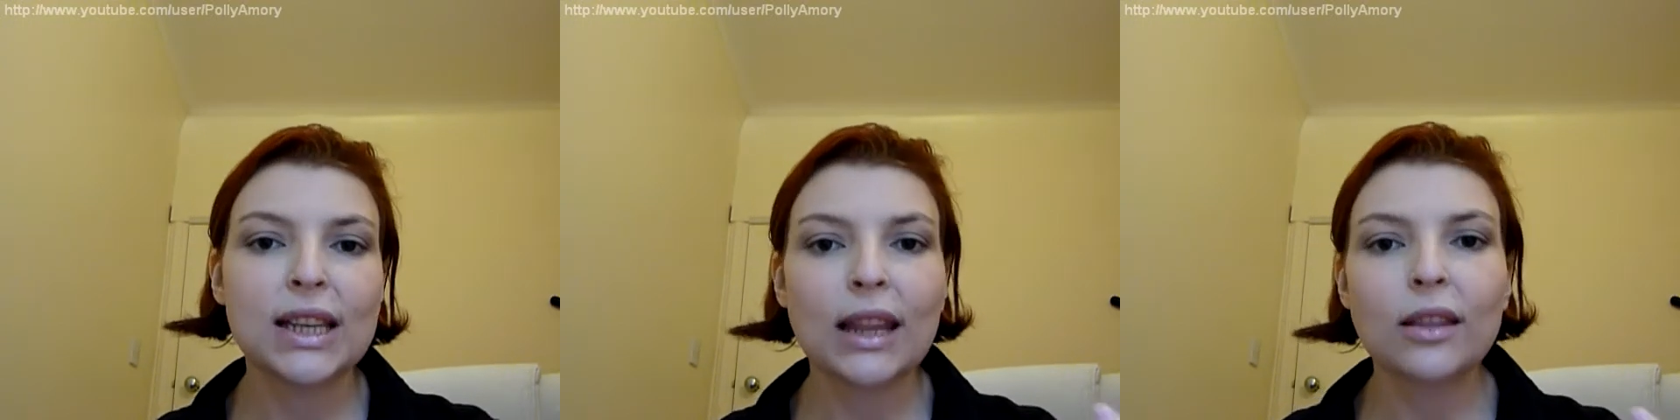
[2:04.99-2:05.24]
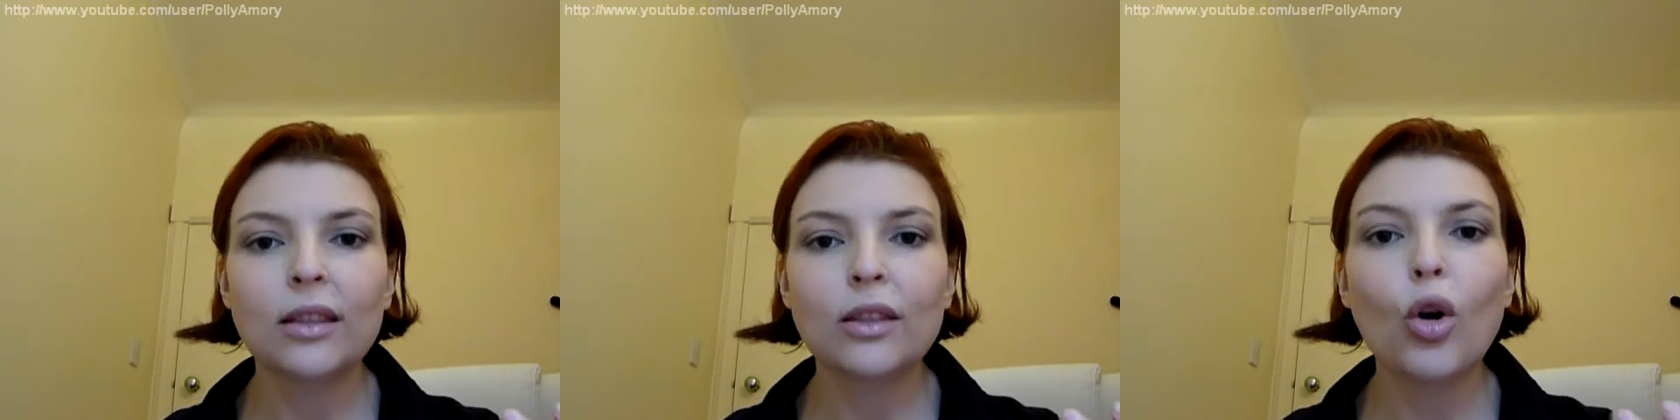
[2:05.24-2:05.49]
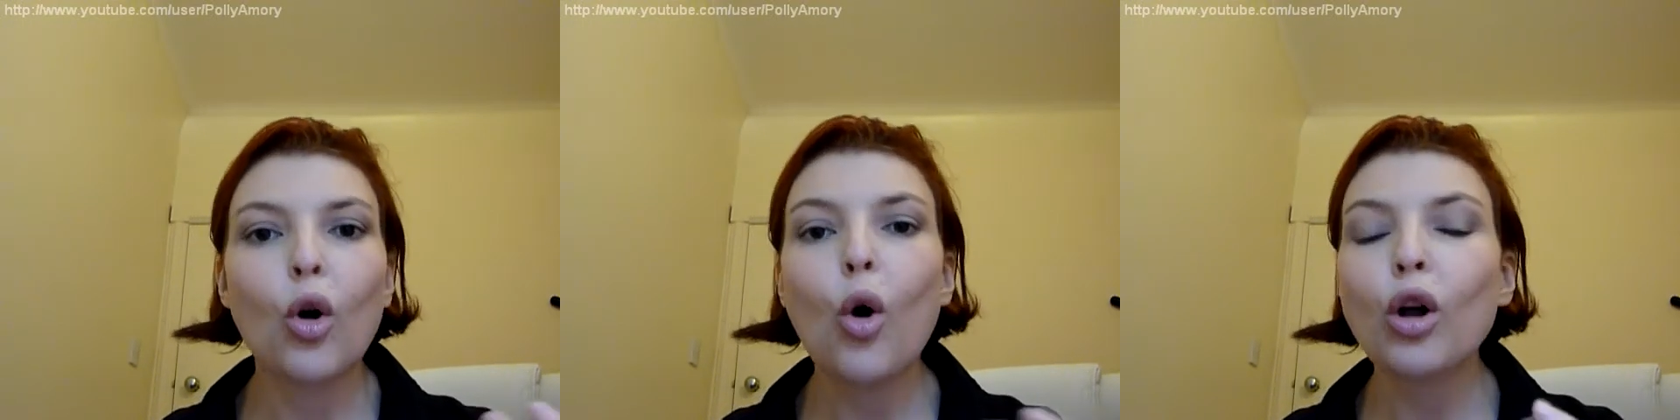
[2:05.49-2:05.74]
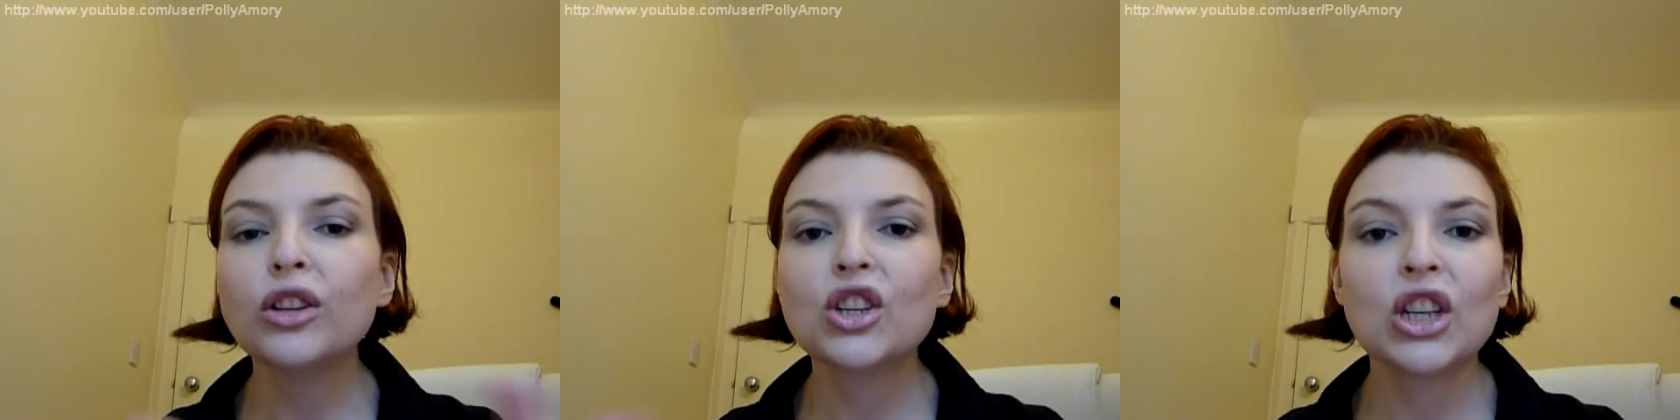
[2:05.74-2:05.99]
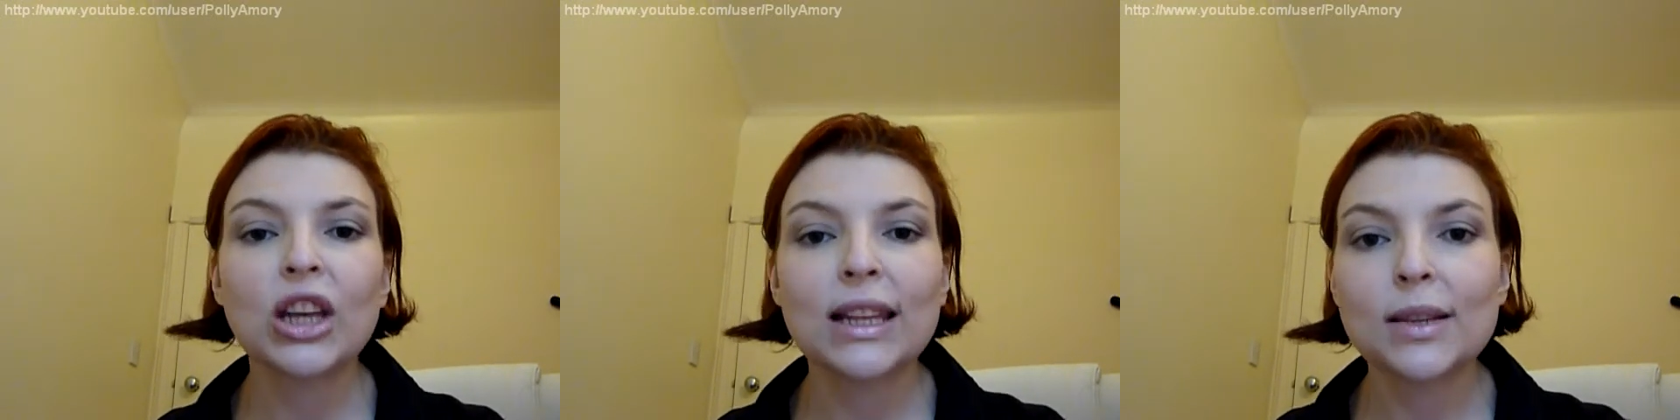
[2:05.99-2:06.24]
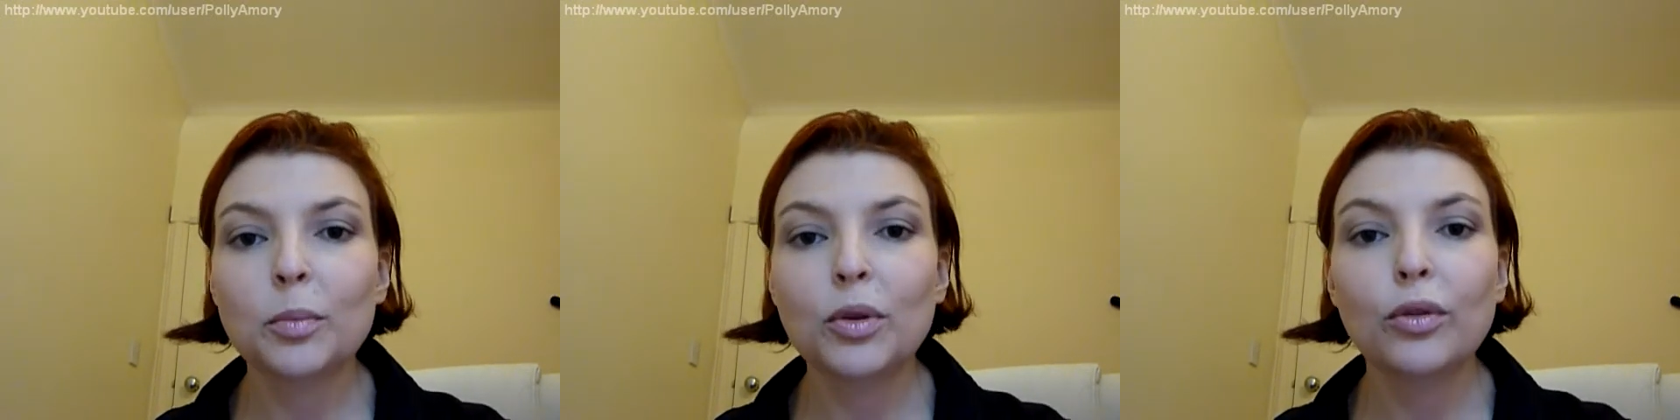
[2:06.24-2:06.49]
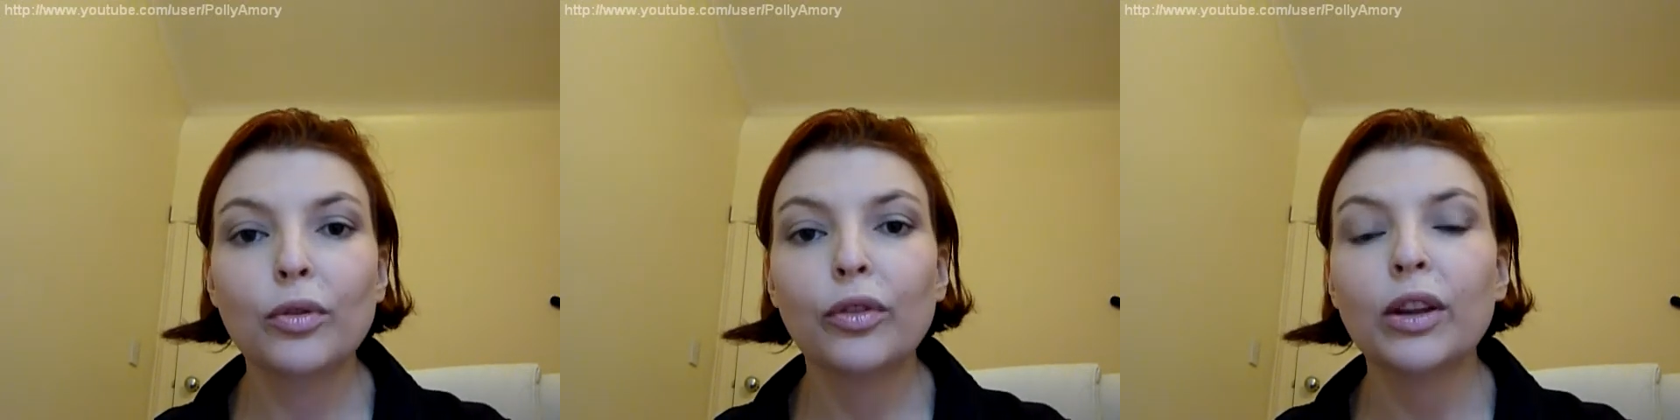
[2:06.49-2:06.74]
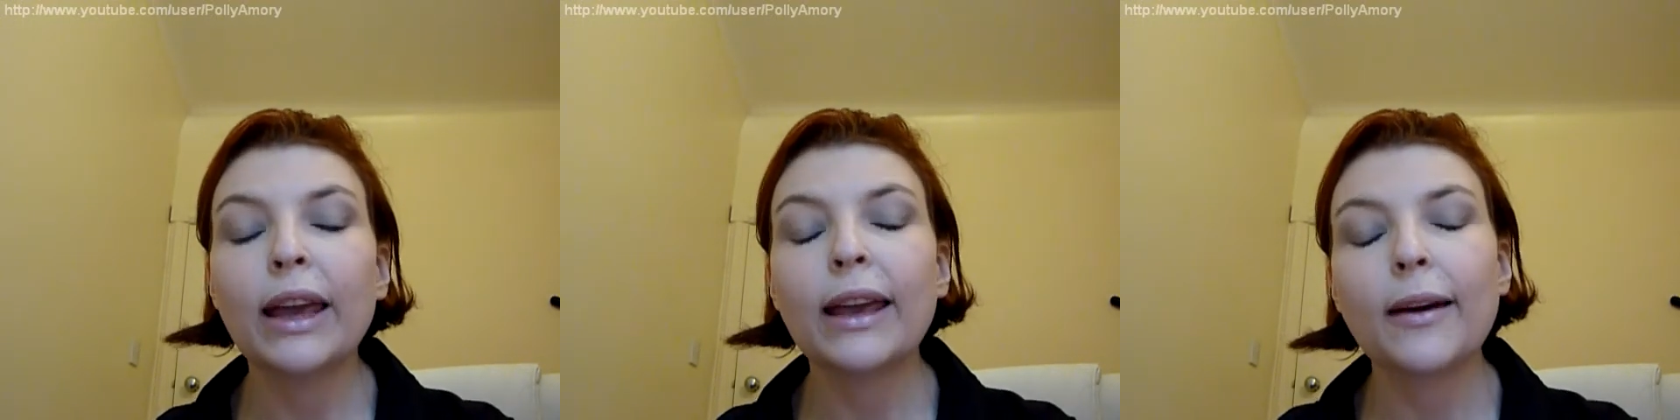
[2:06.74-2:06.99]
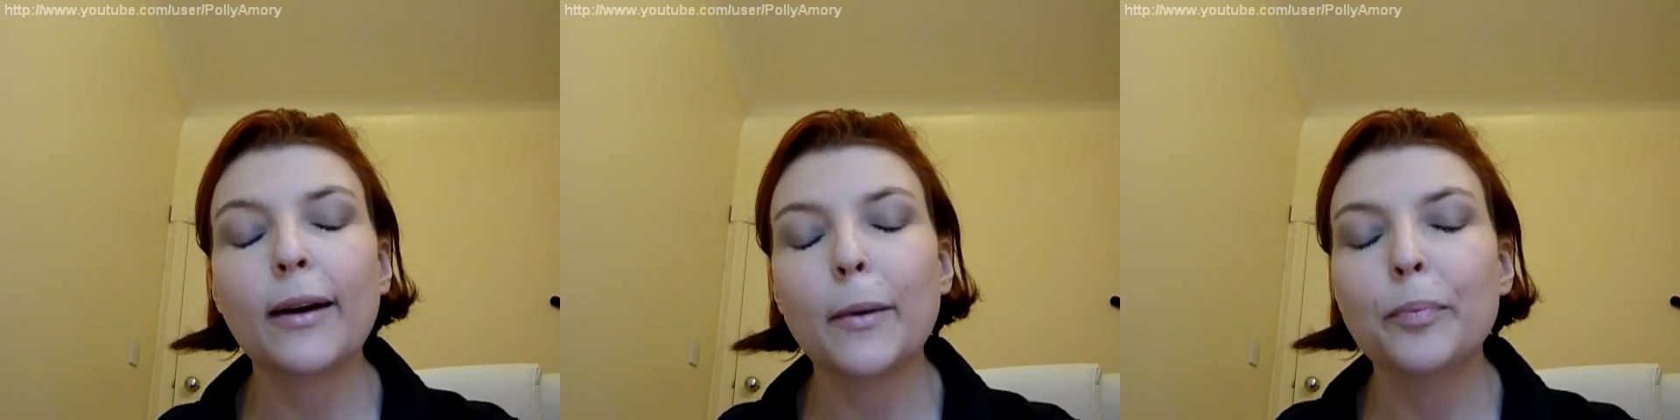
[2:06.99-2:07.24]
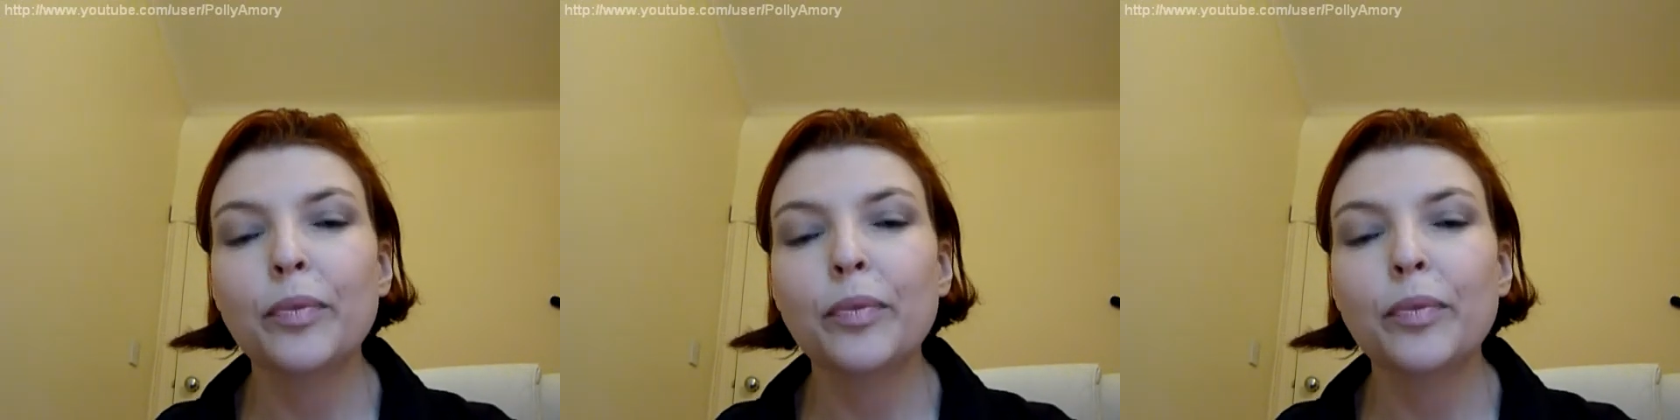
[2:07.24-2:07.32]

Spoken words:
and all the shades are beautiful, like